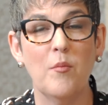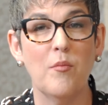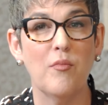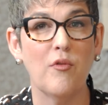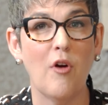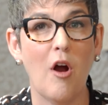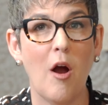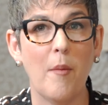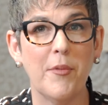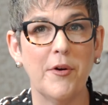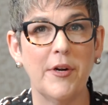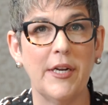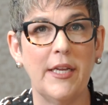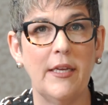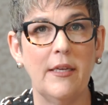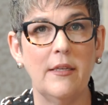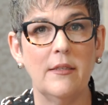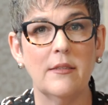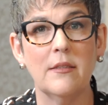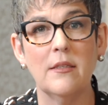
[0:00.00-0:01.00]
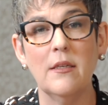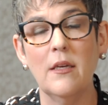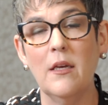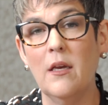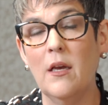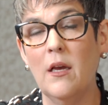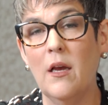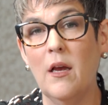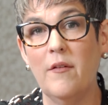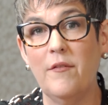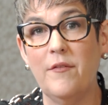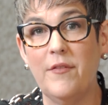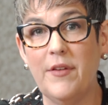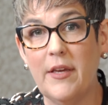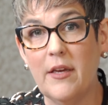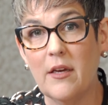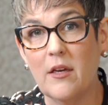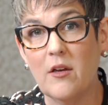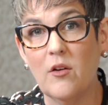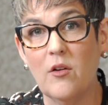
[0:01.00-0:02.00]
properties,
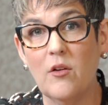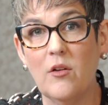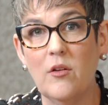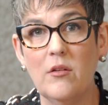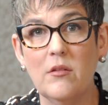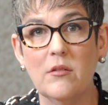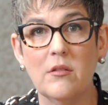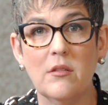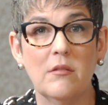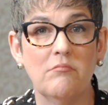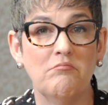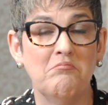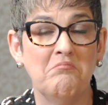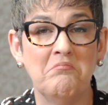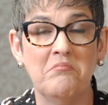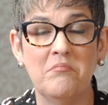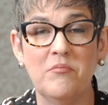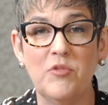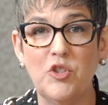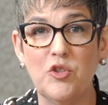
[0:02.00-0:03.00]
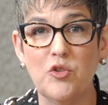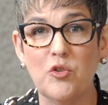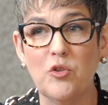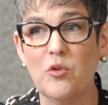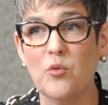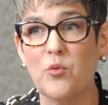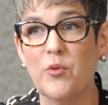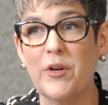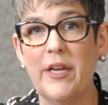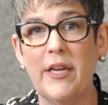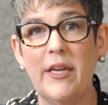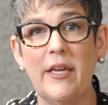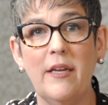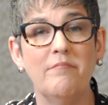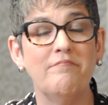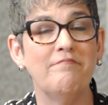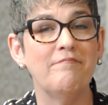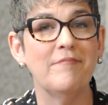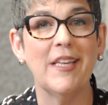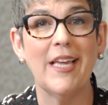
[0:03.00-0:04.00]
vehicles,
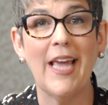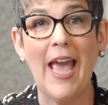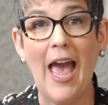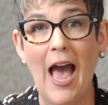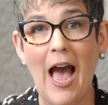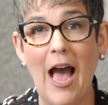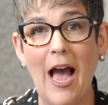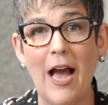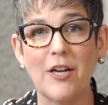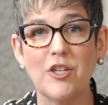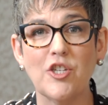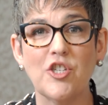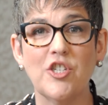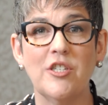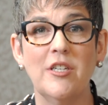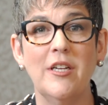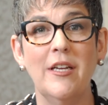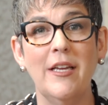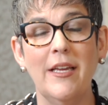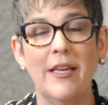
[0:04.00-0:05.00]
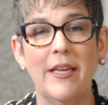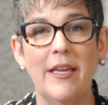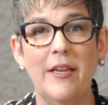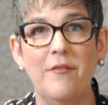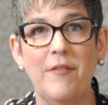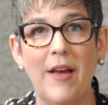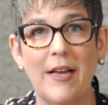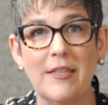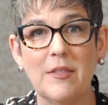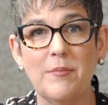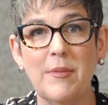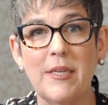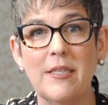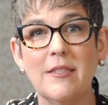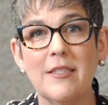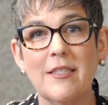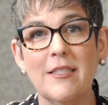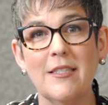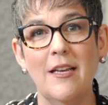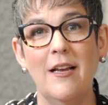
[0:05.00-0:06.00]
jewelry, cash,
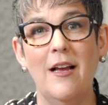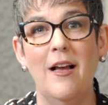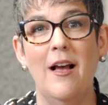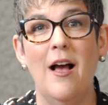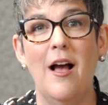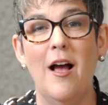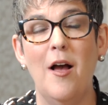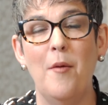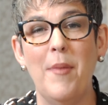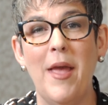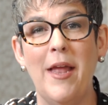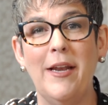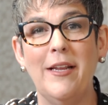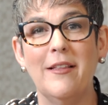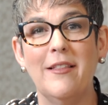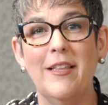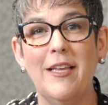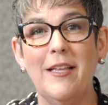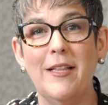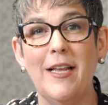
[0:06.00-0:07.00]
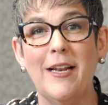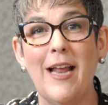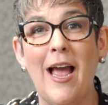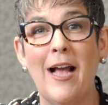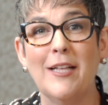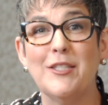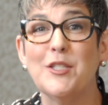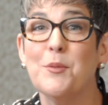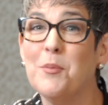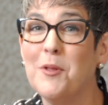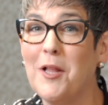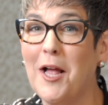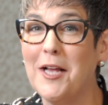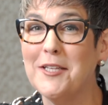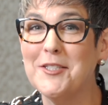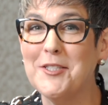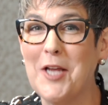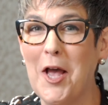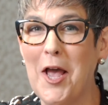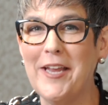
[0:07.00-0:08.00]
investments, anything that adds a
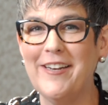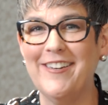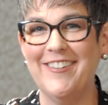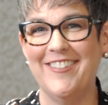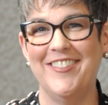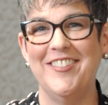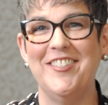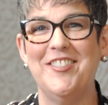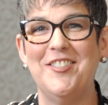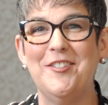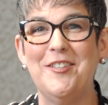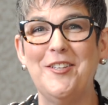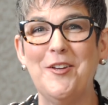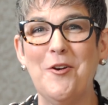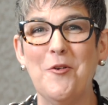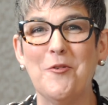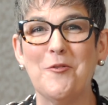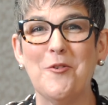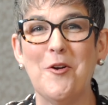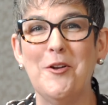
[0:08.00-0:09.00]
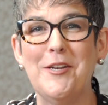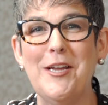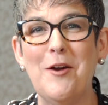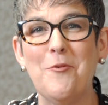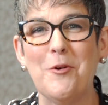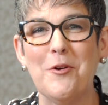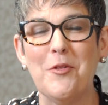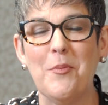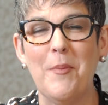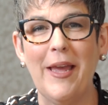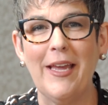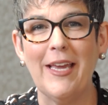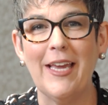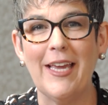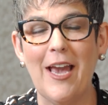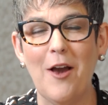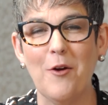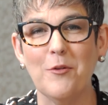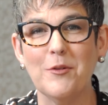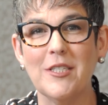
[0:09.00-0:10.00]
plus sign to the overall net worth bank
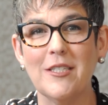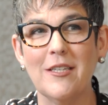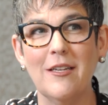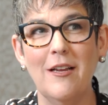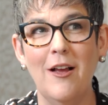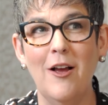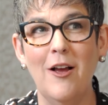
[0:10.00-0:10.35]
account.